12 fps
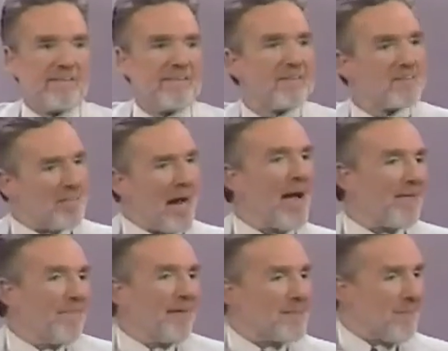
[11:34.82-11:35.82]
The
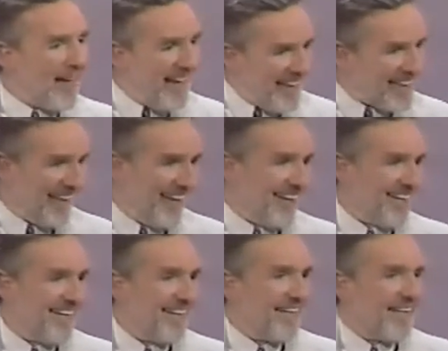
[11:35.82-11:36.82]
child must be hidden.
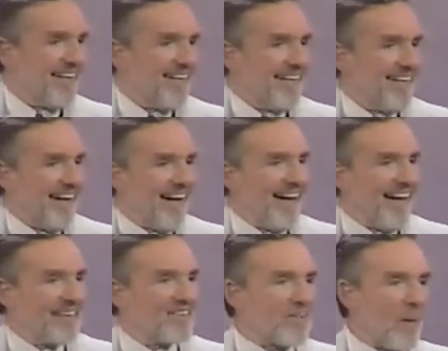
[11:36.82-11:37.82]

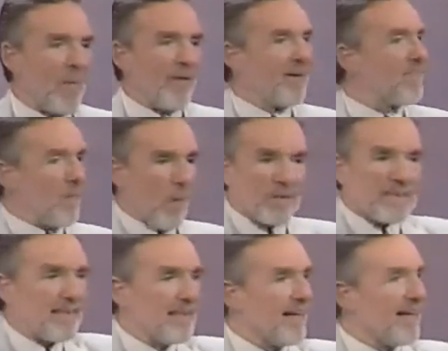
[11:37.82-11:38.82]
And of course,
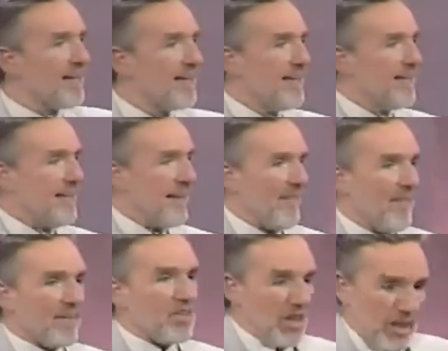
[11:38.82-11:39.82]
in the
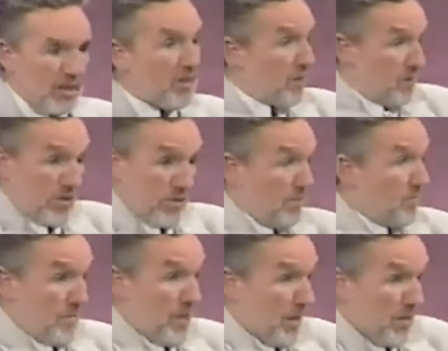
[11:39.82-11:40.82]
Jesus,
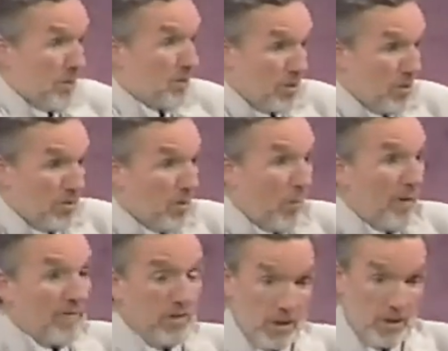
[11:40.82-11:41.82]
the story
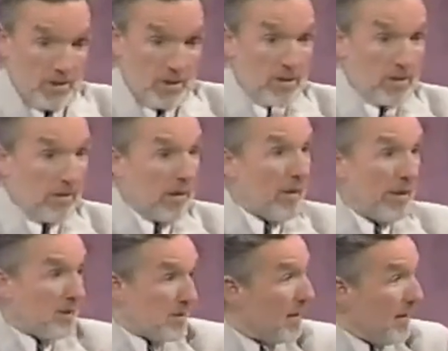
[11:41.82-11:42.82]
of Jesus,
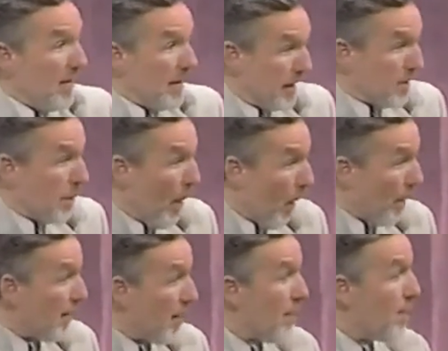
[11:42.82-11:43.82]
he's
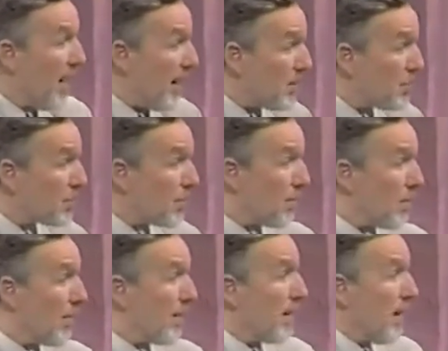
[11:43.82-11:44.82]
born in a
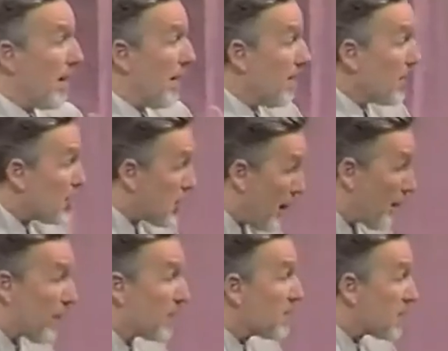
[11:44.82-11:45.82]
manger, and the
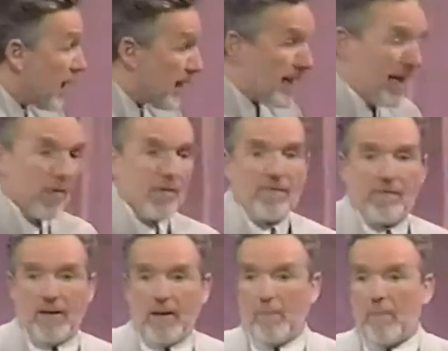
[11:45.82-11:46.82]
shepherds take care of
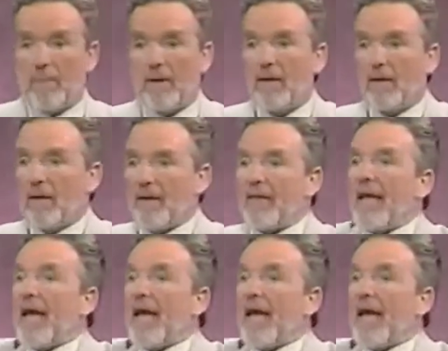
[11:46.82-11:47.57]
him, and the